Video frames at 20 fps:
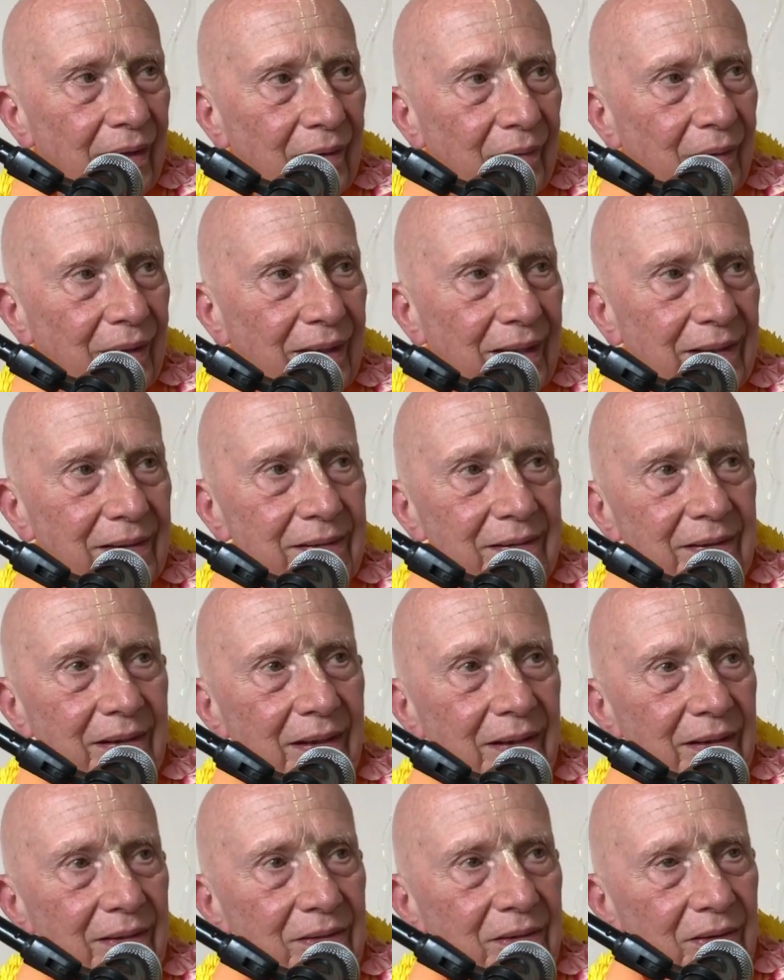when he
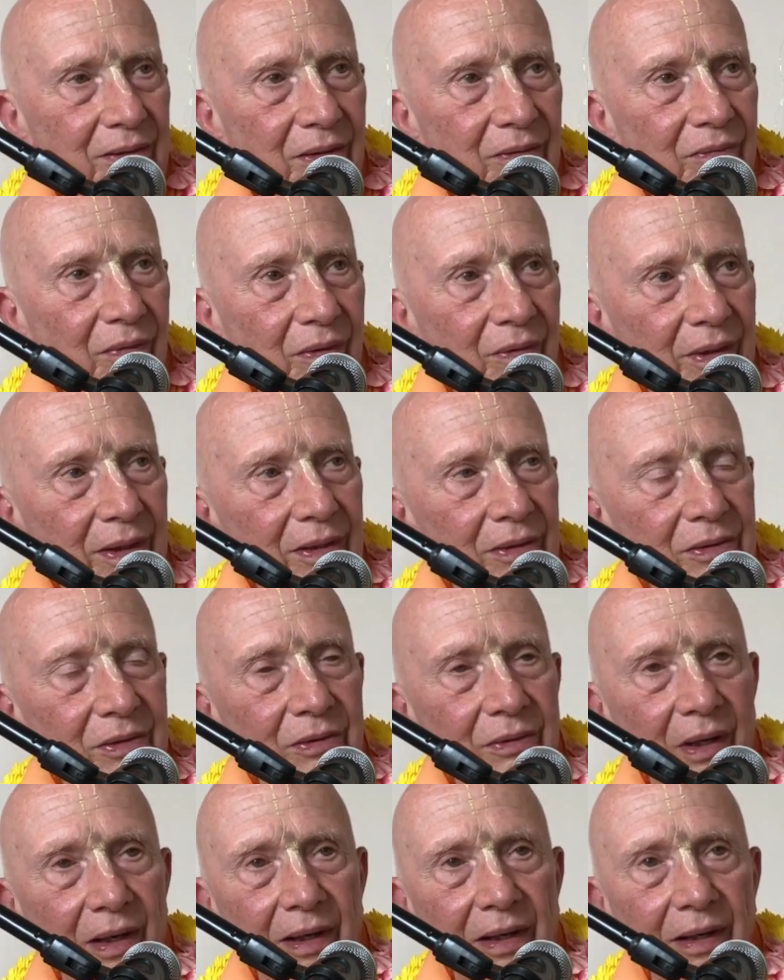sees the devotee is
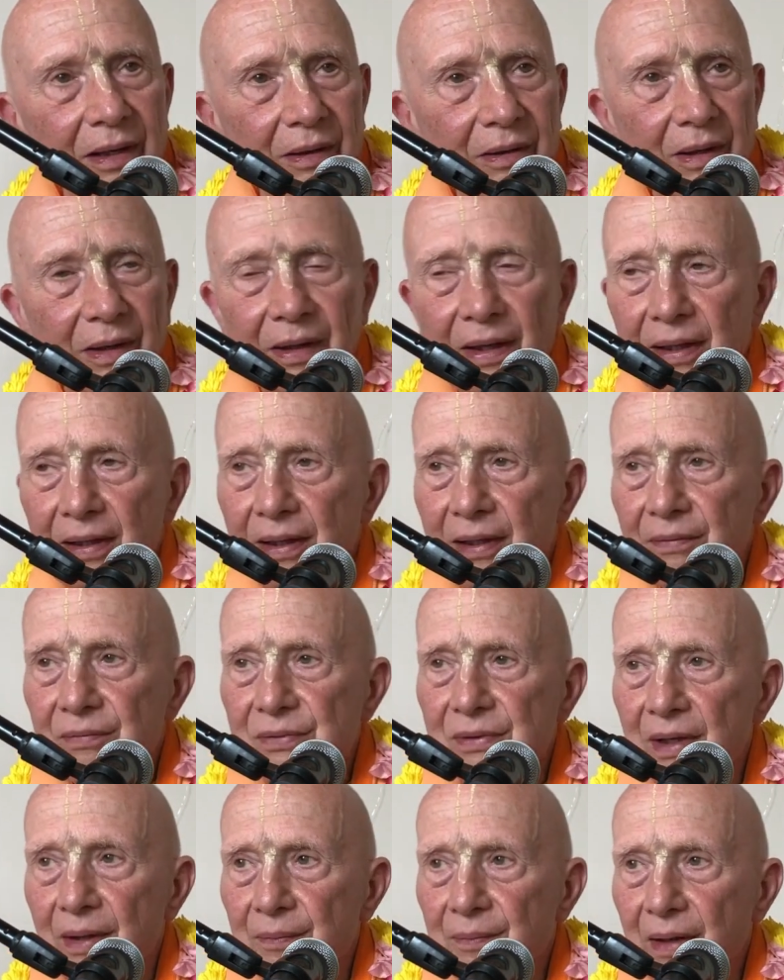trying hard, he
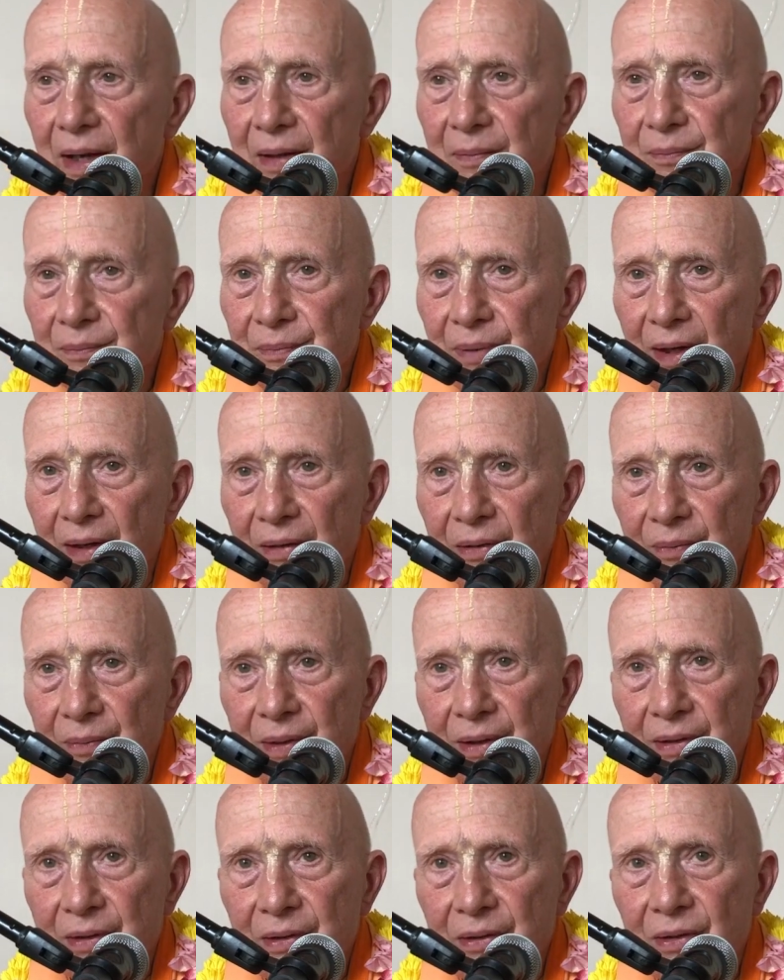gives them
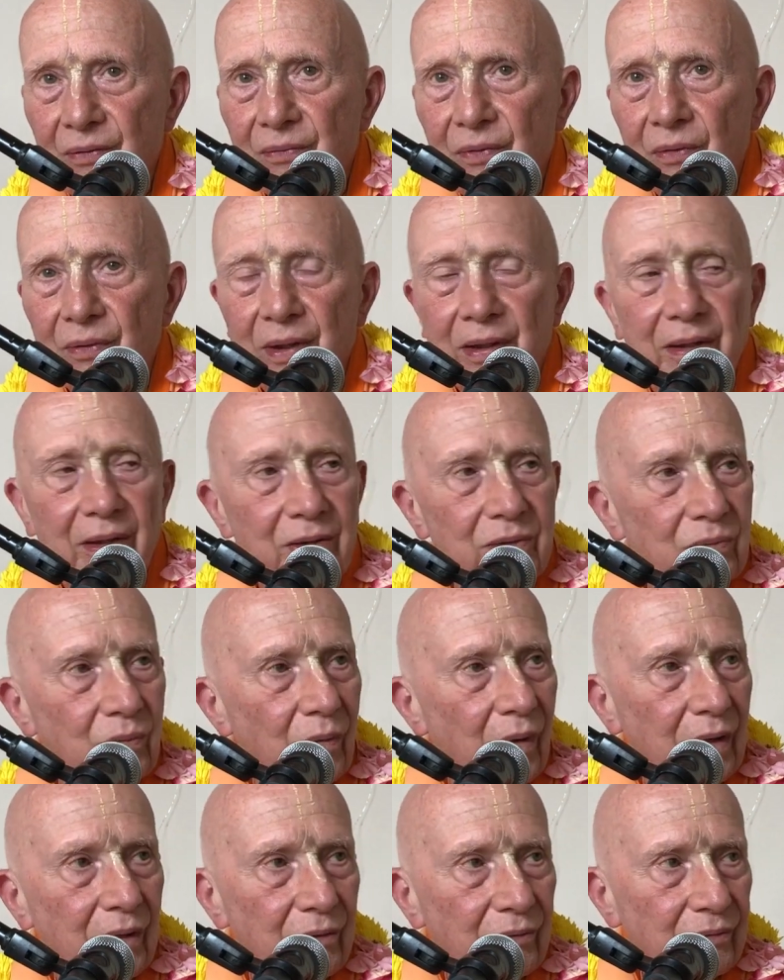empowerment. The devotee does
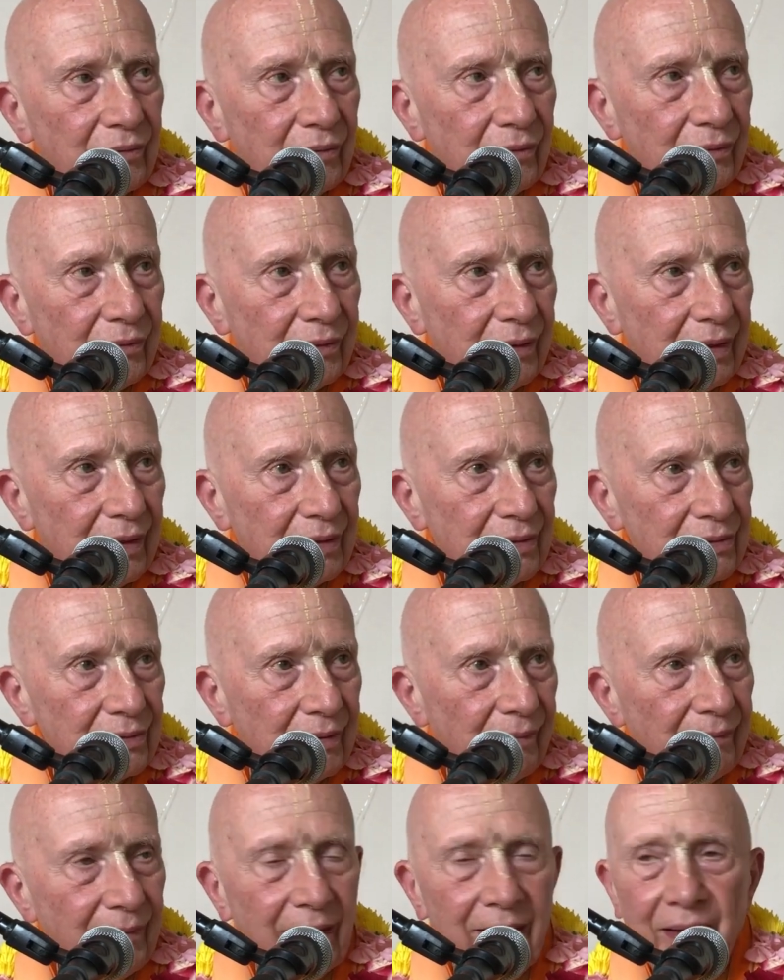wonderful things.
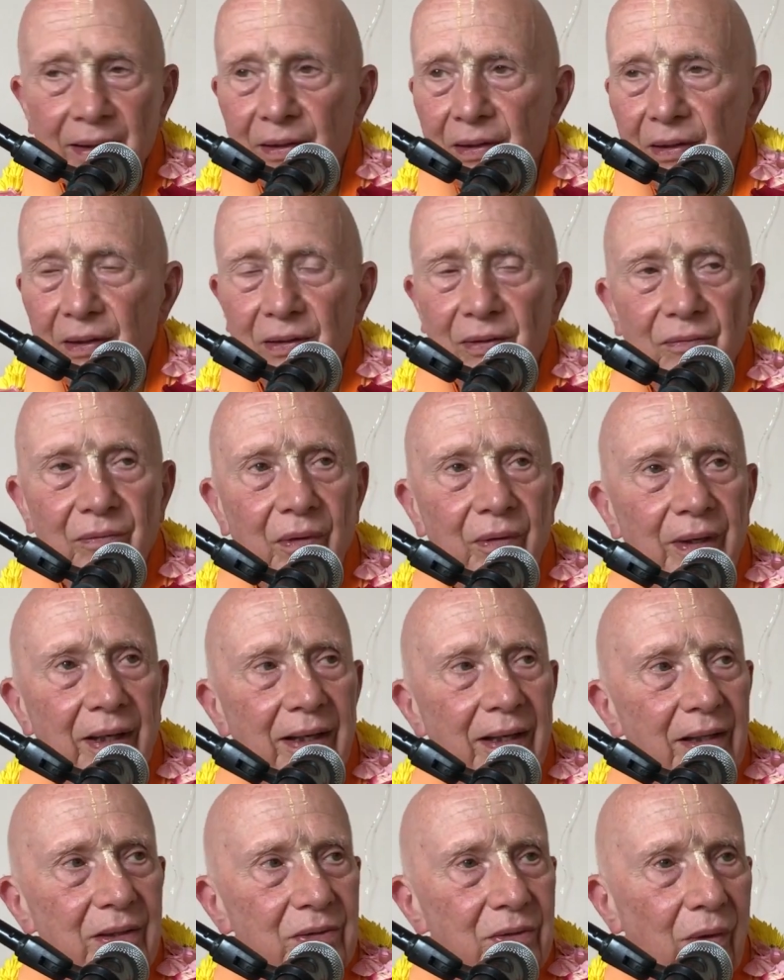The devotee
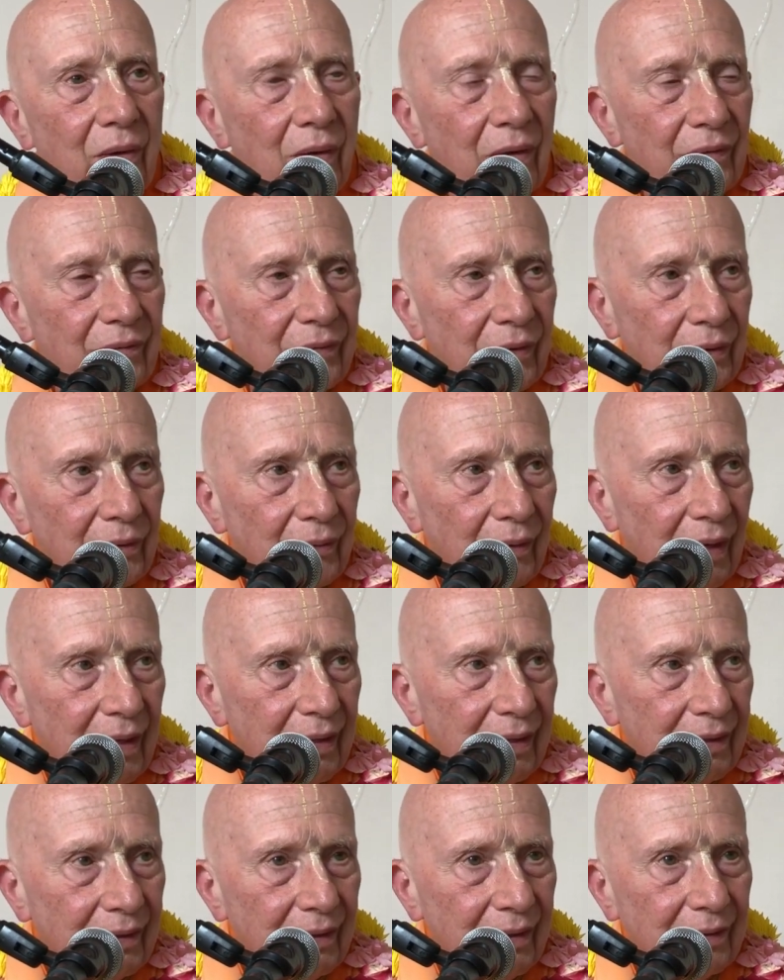gets all of the
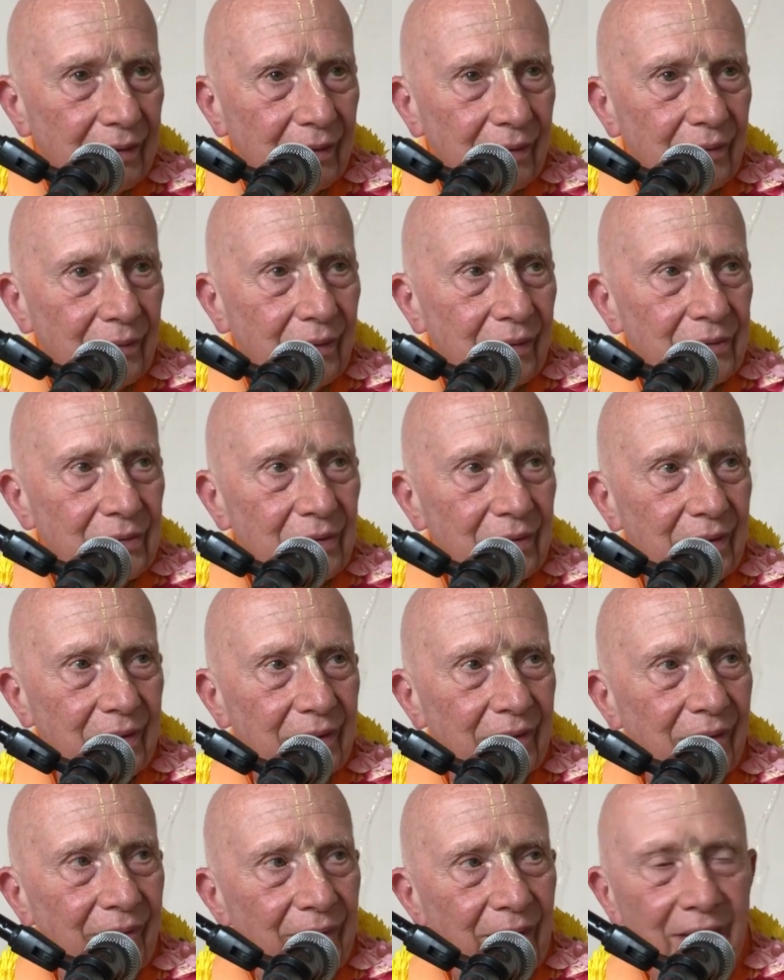credit, and
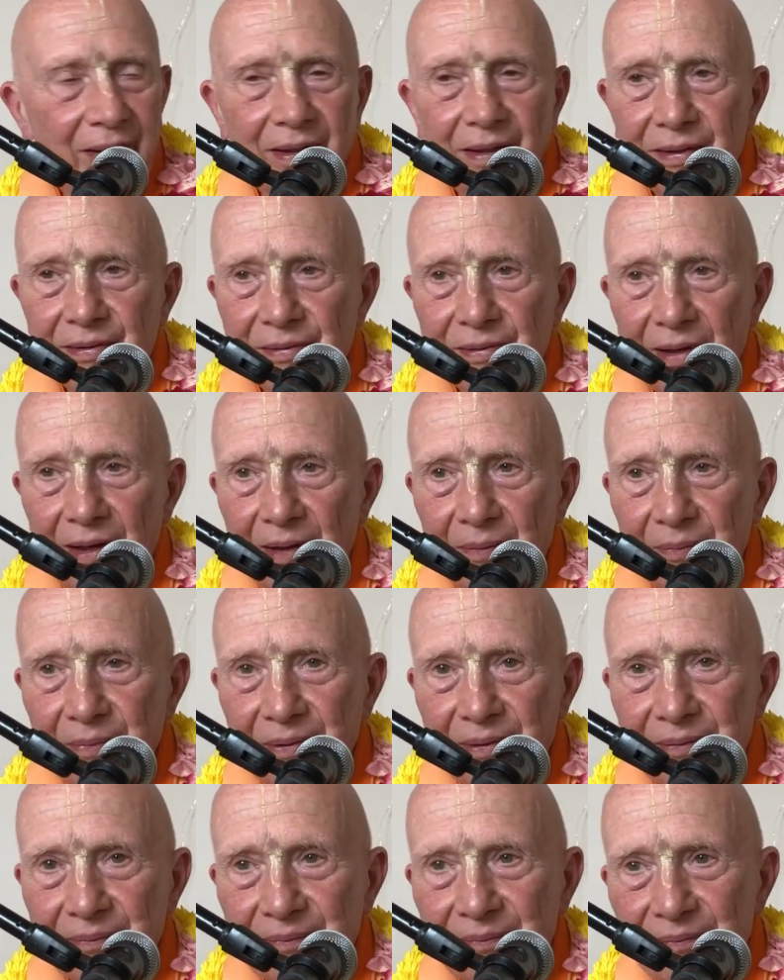Krishna is
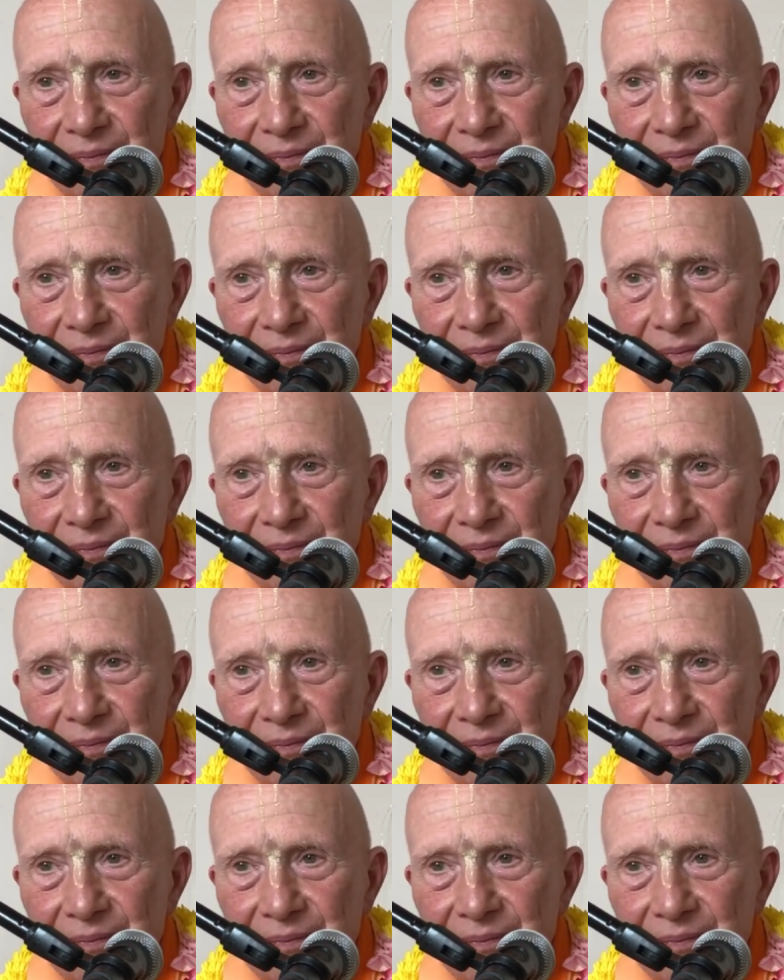happy.